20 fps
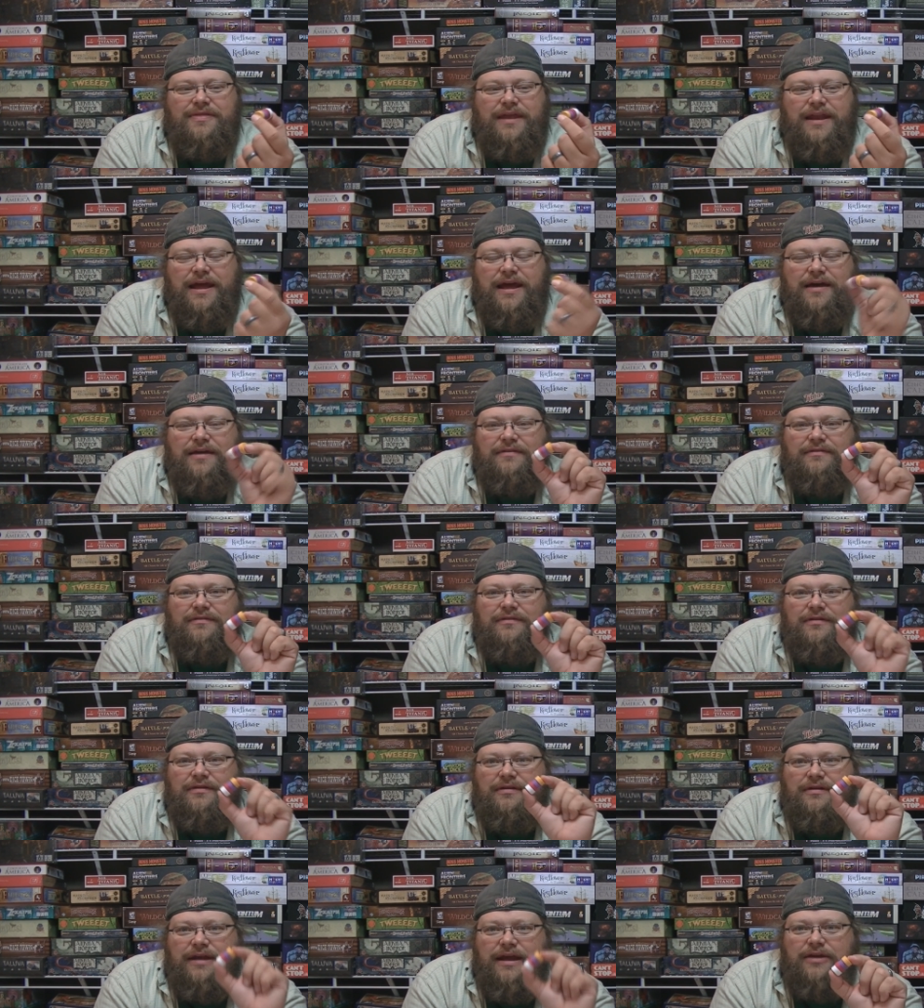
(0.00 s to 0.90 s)
that has
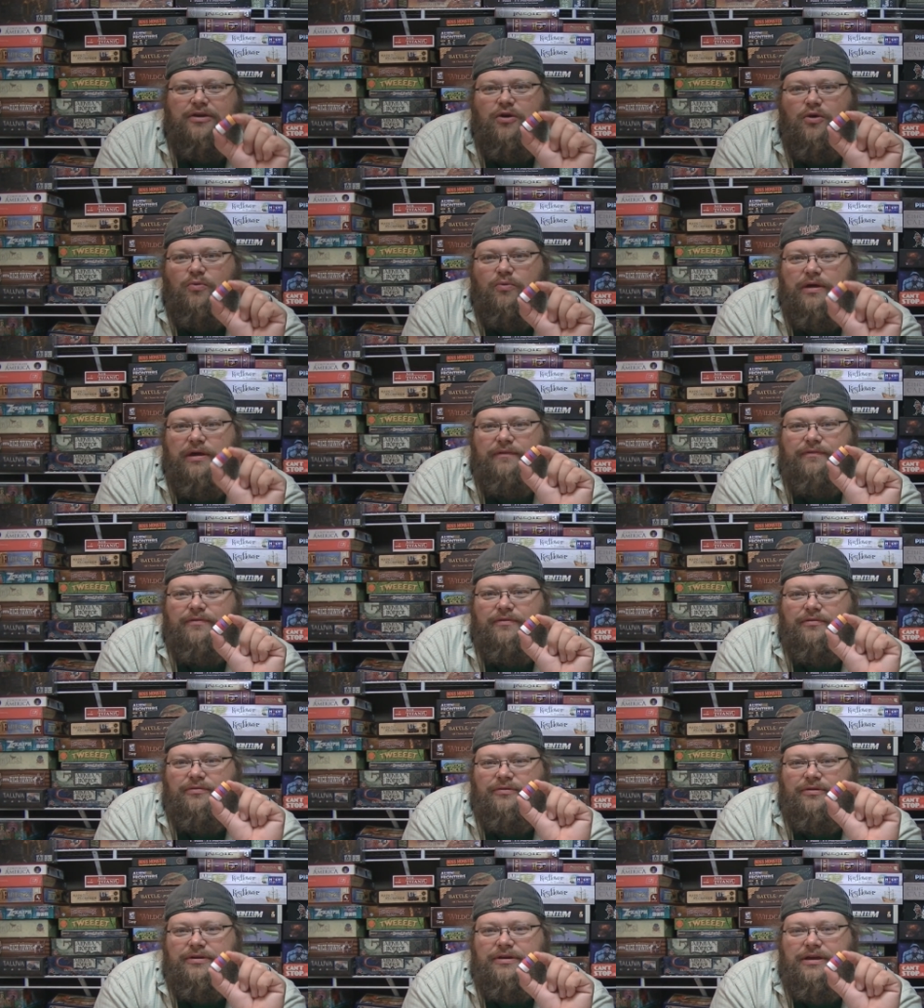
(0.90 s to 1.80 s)
Necco wafer
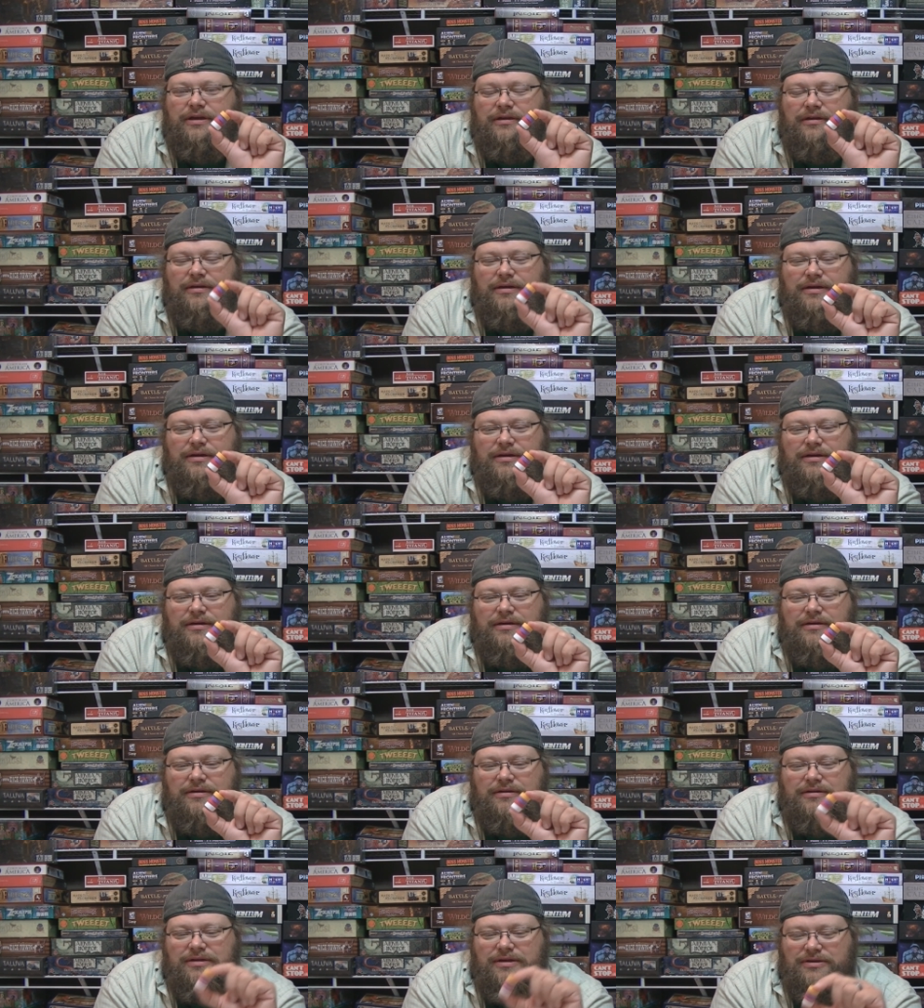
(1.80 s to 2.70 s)
looking
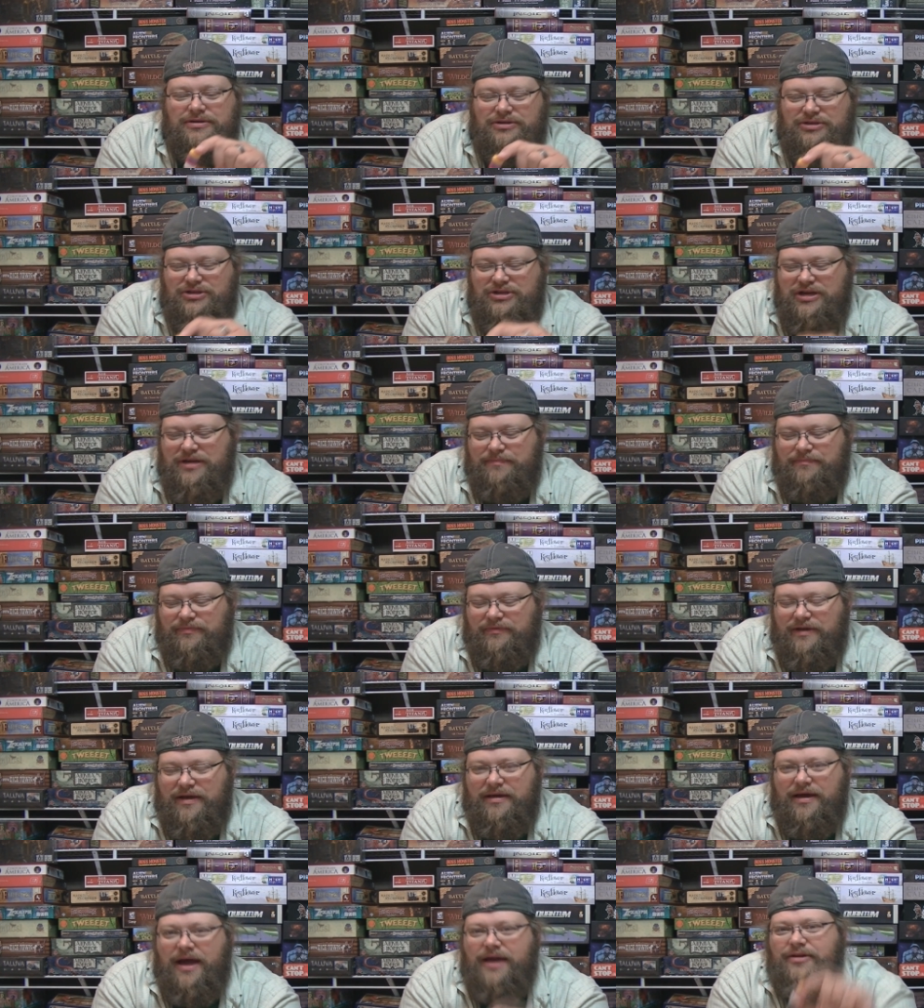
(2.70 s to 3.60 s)
uh, uh, chips.
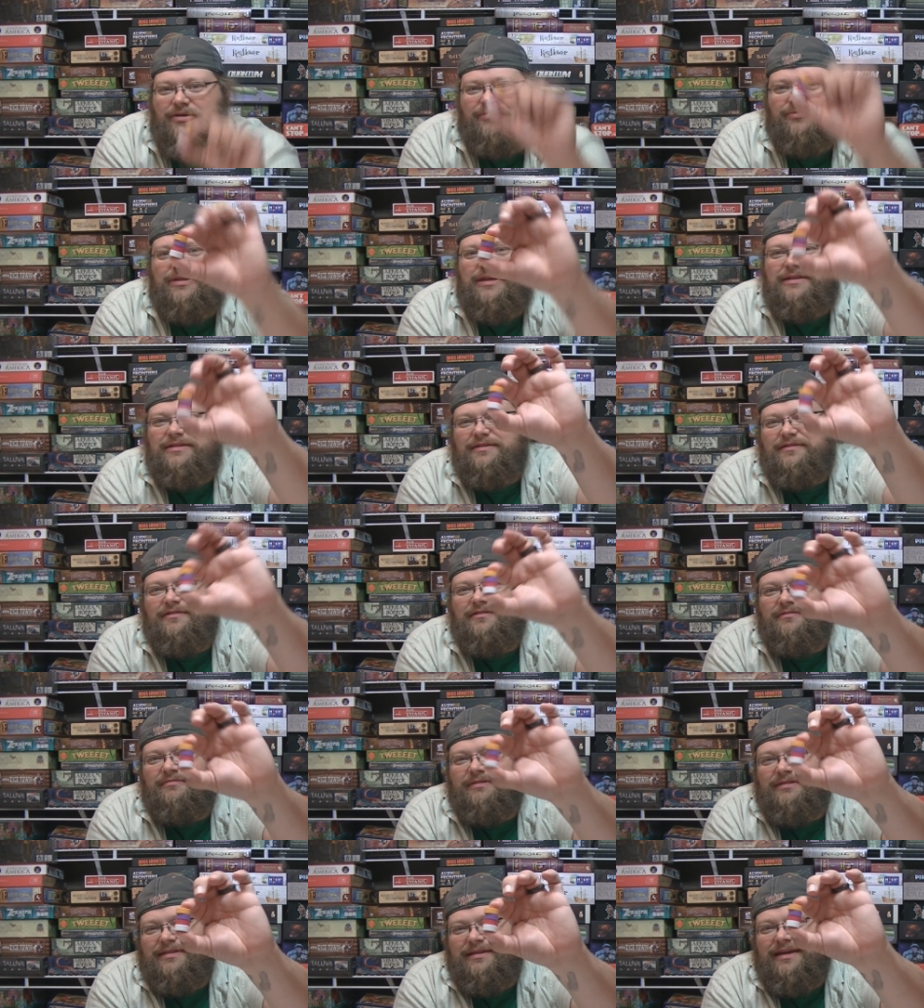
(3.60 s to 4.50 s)
I, I, don't think this
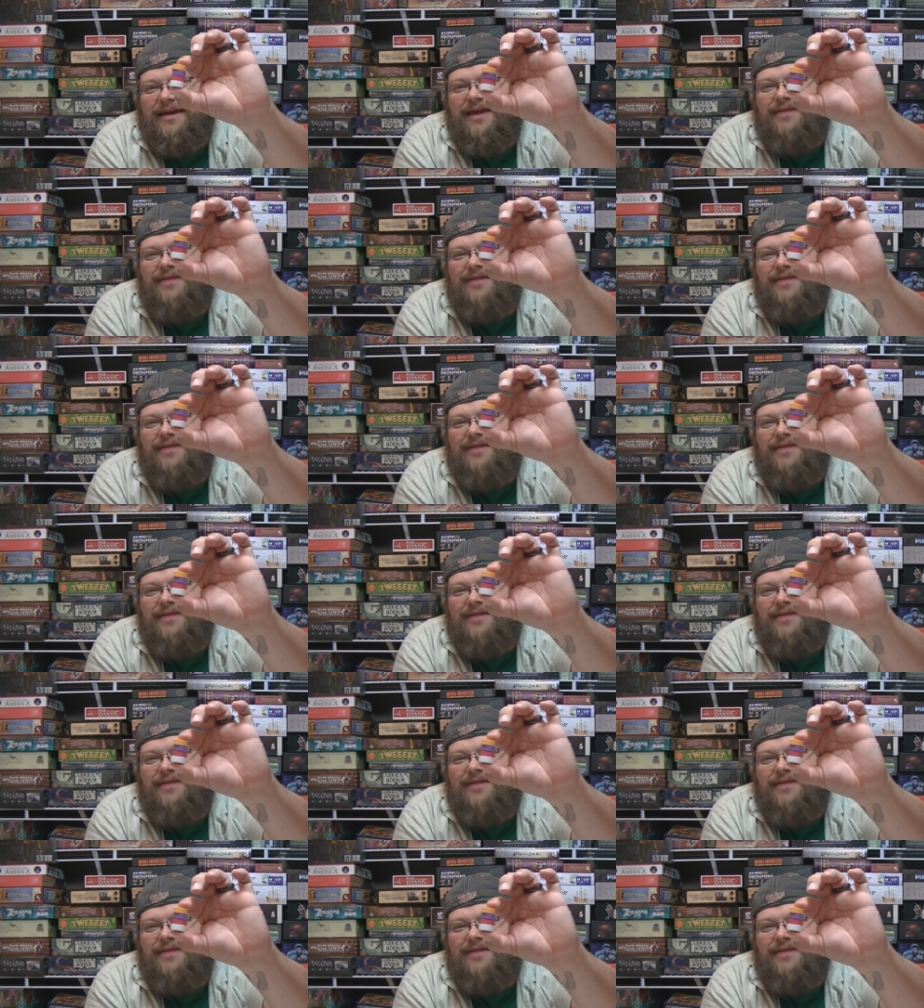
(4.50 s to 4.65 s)
is what the